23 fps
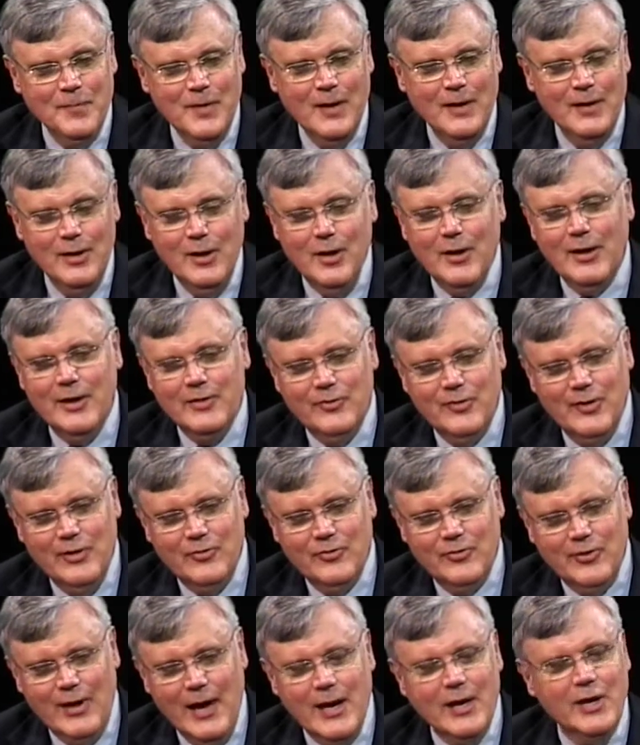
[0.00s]

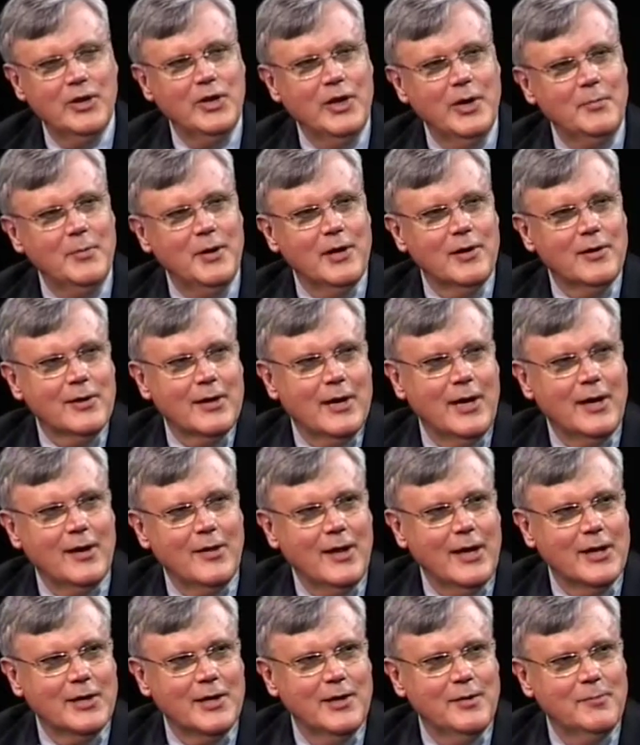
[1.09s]
That's academia, kind of
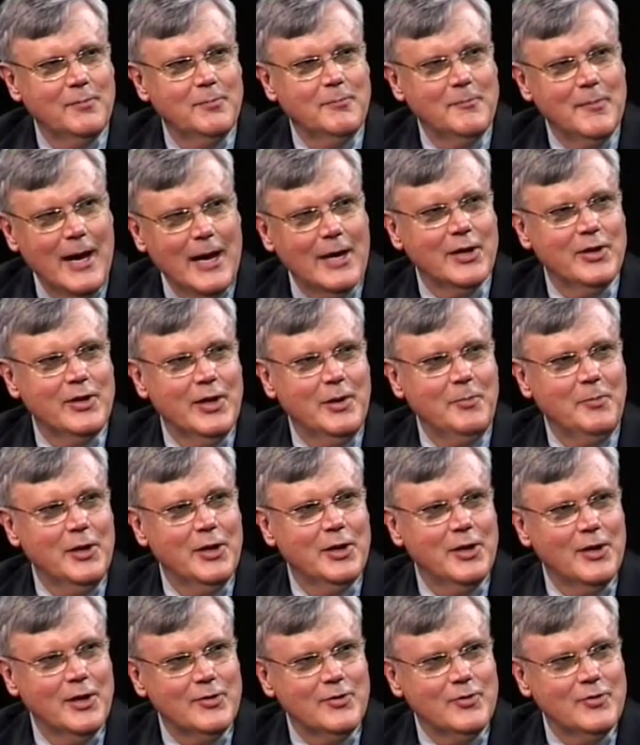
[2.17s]
like in macadamia
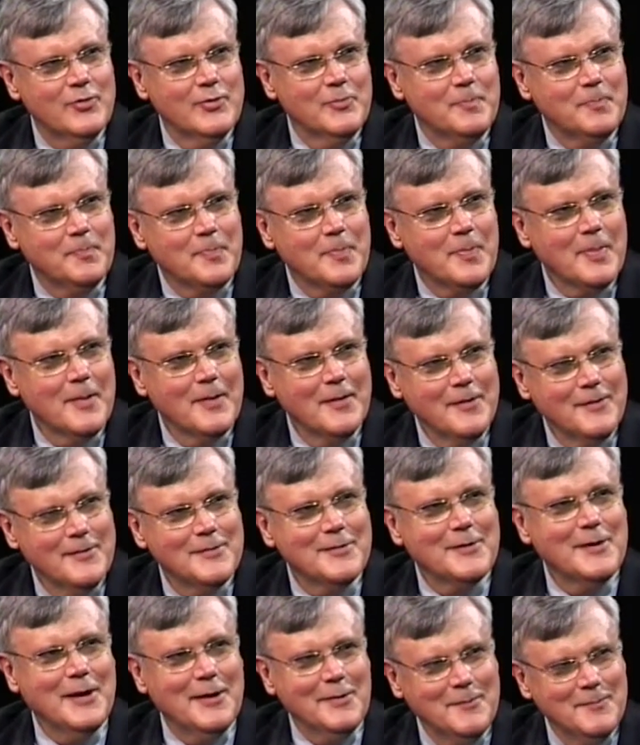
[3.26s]
nuts.
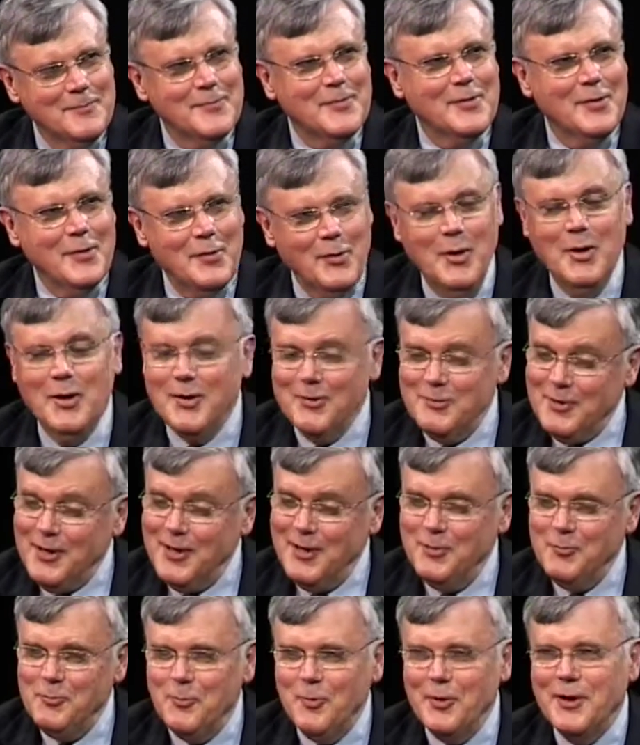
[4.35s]
Yeah. Yes. Okay.
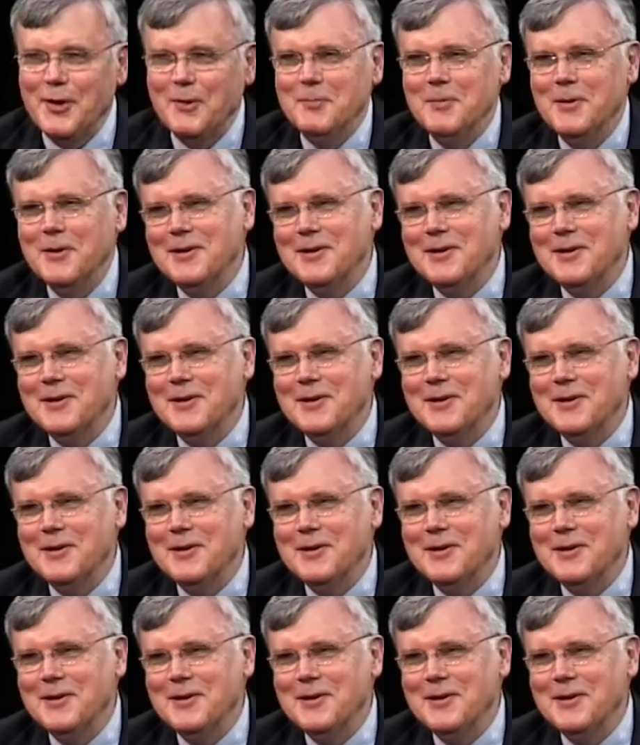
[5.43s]
Well,